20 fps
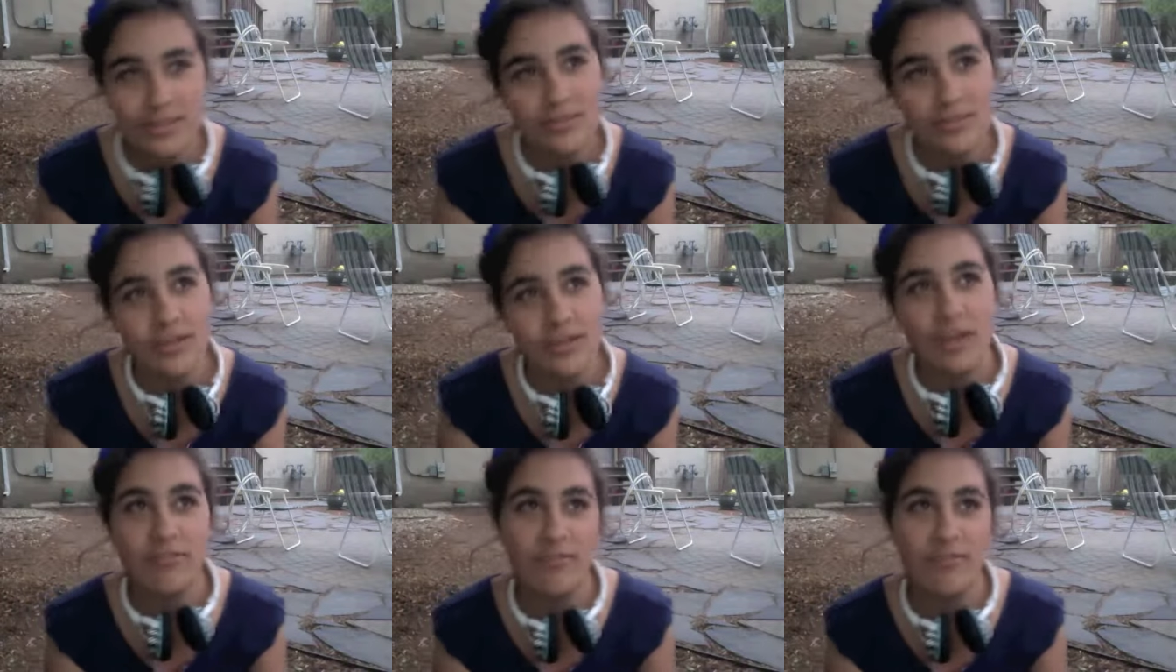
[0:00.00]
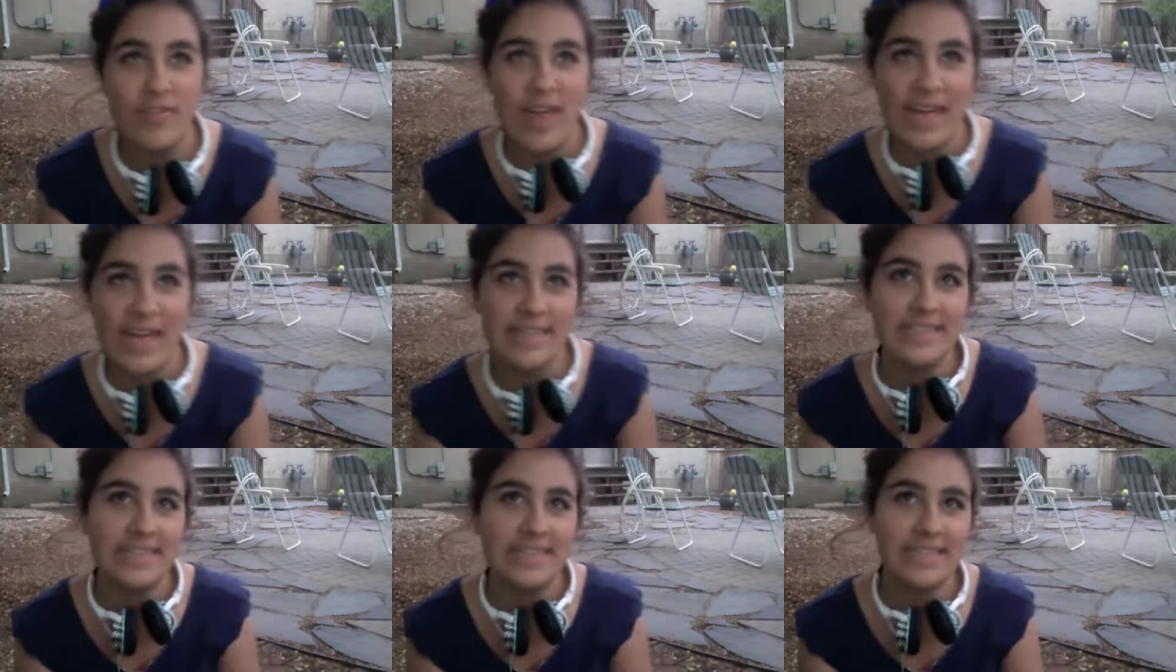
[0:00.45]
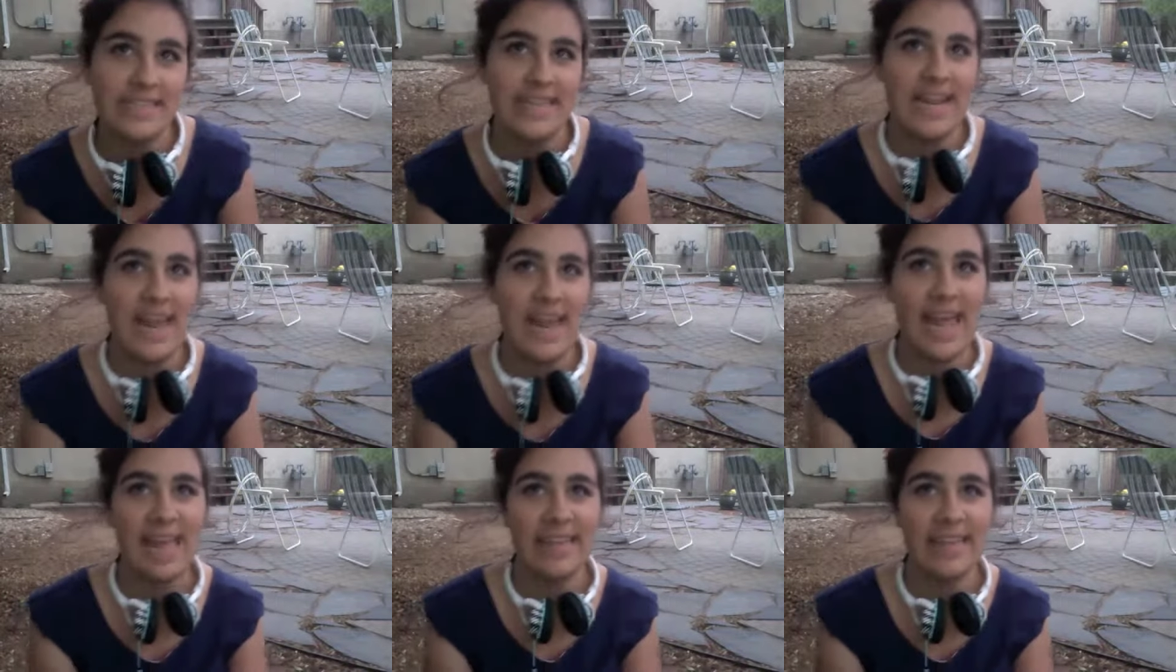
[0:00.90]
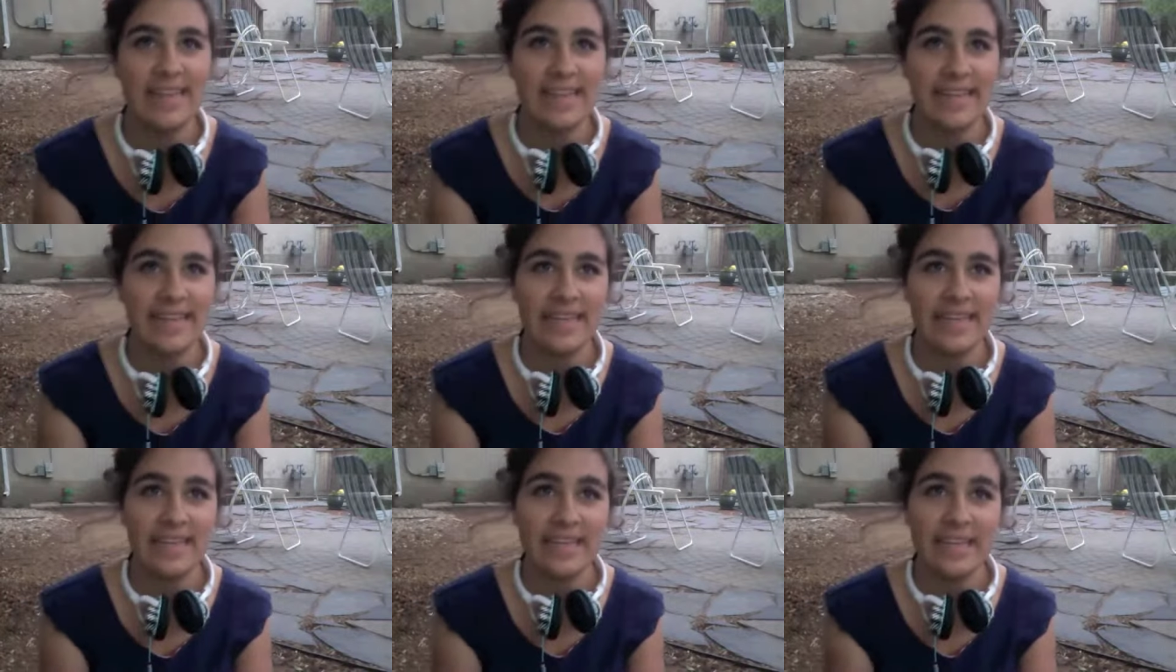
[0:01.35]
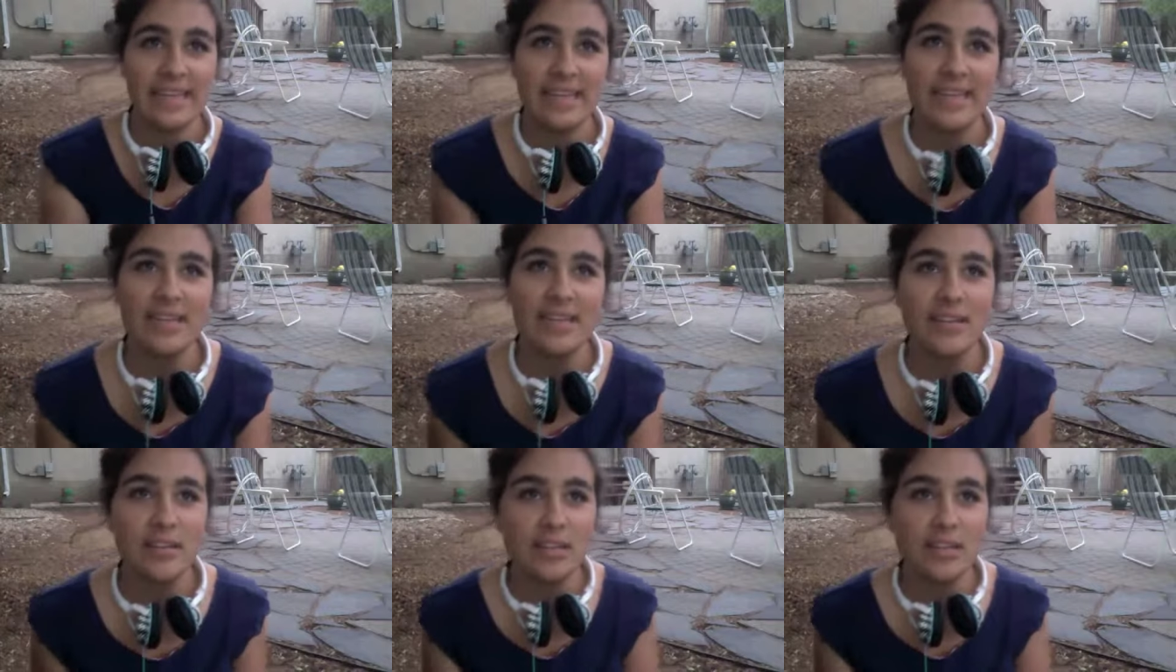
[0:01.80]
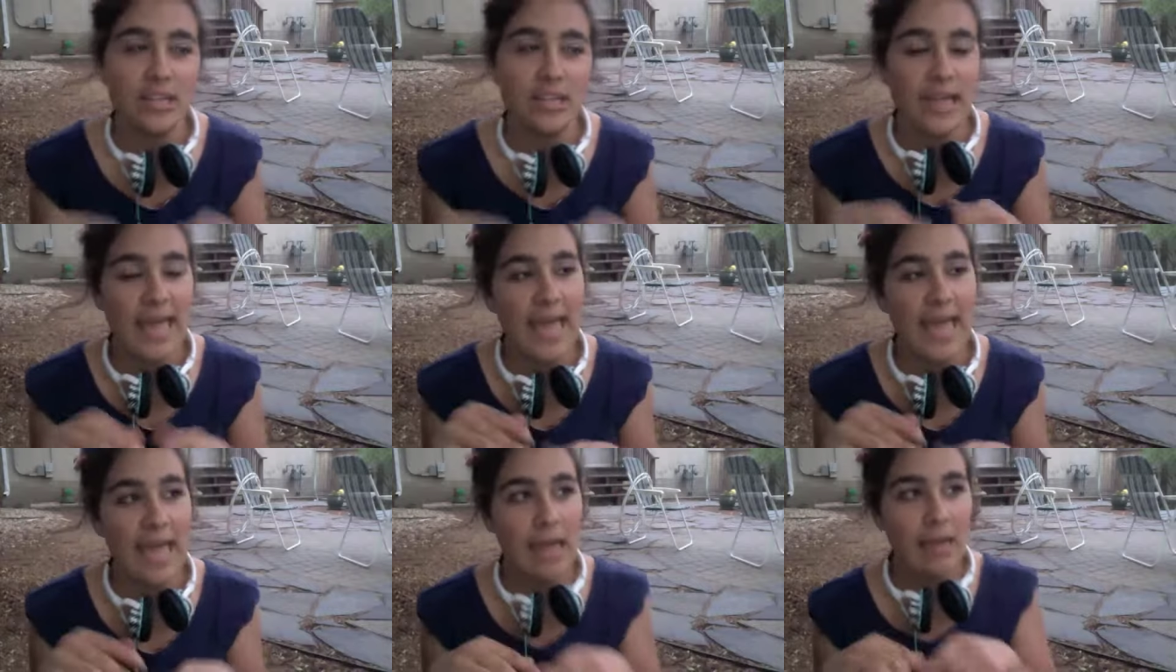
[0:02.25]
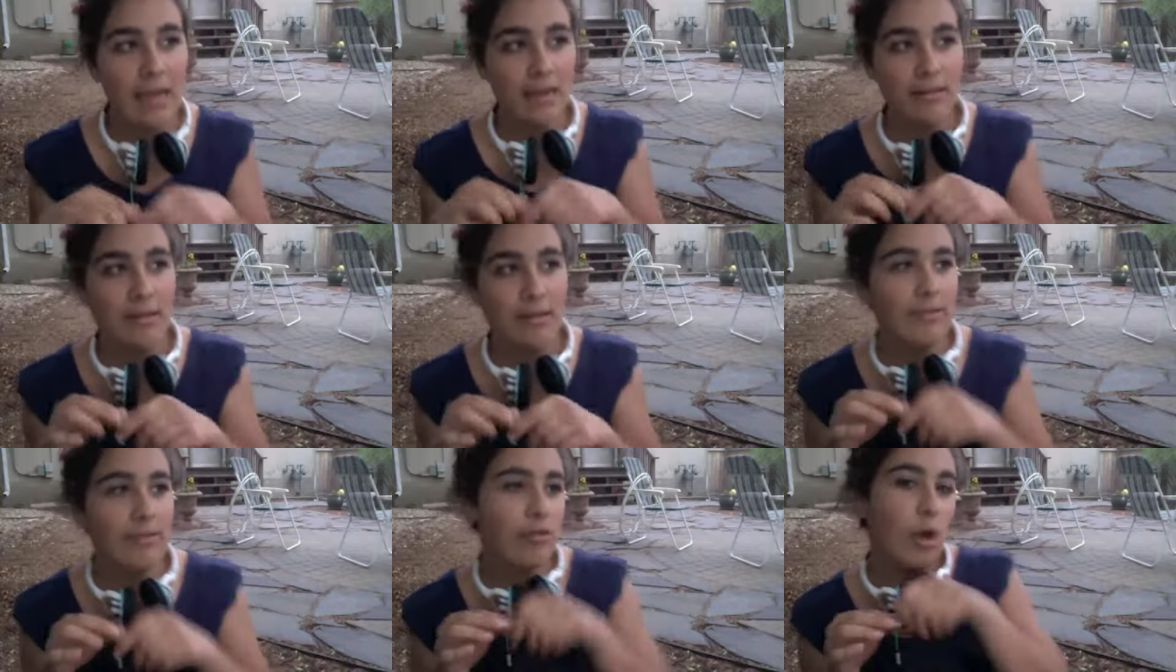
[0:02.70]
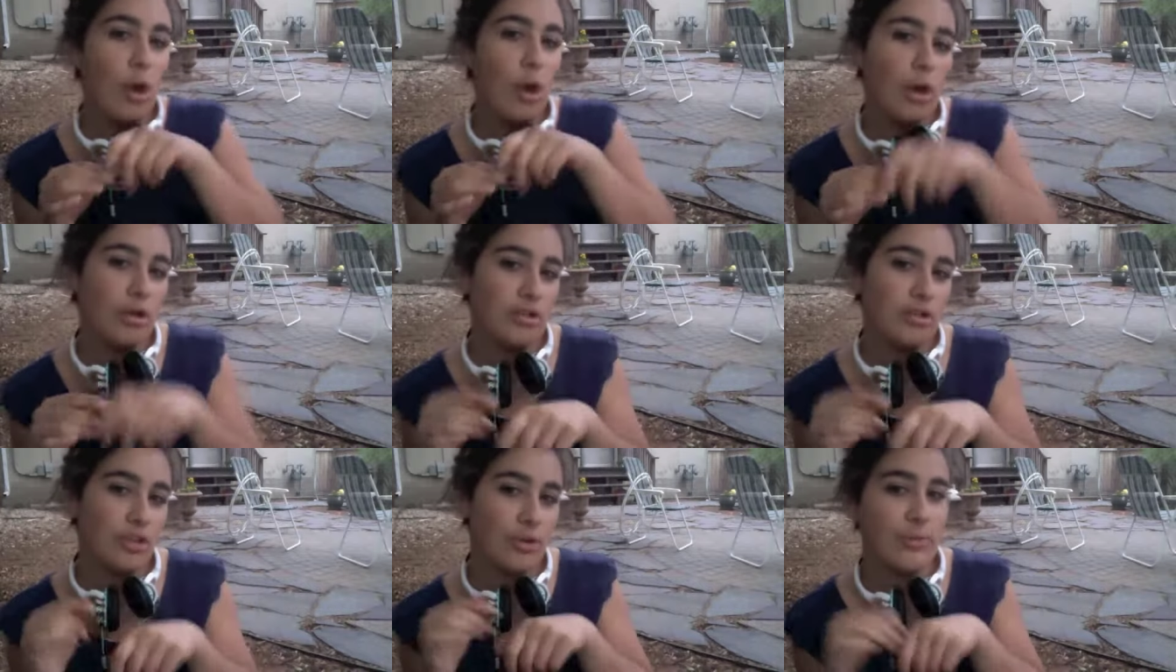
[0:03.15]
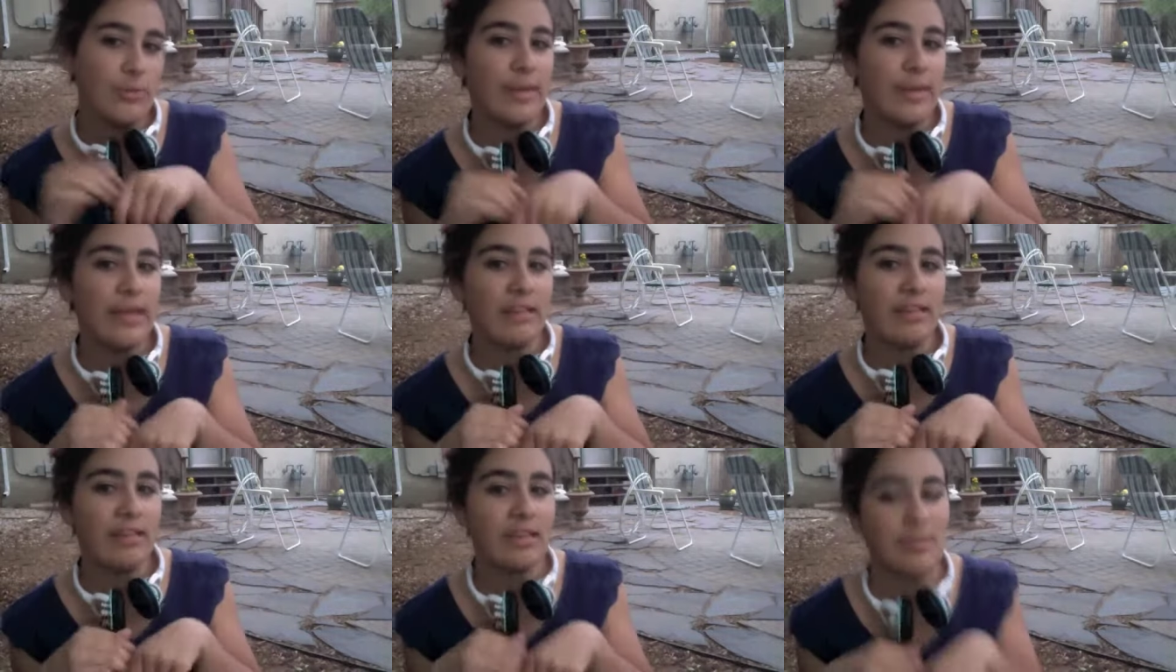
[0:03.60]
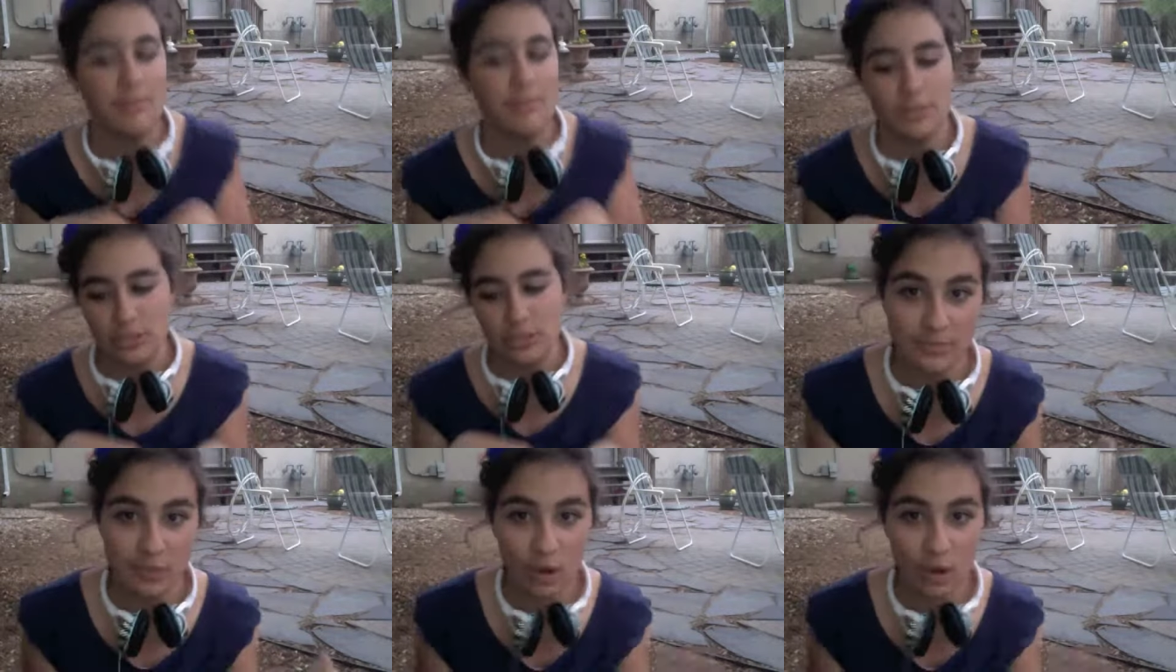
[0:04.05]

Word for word: of vets, and then I had like little ant dog toenail clippers,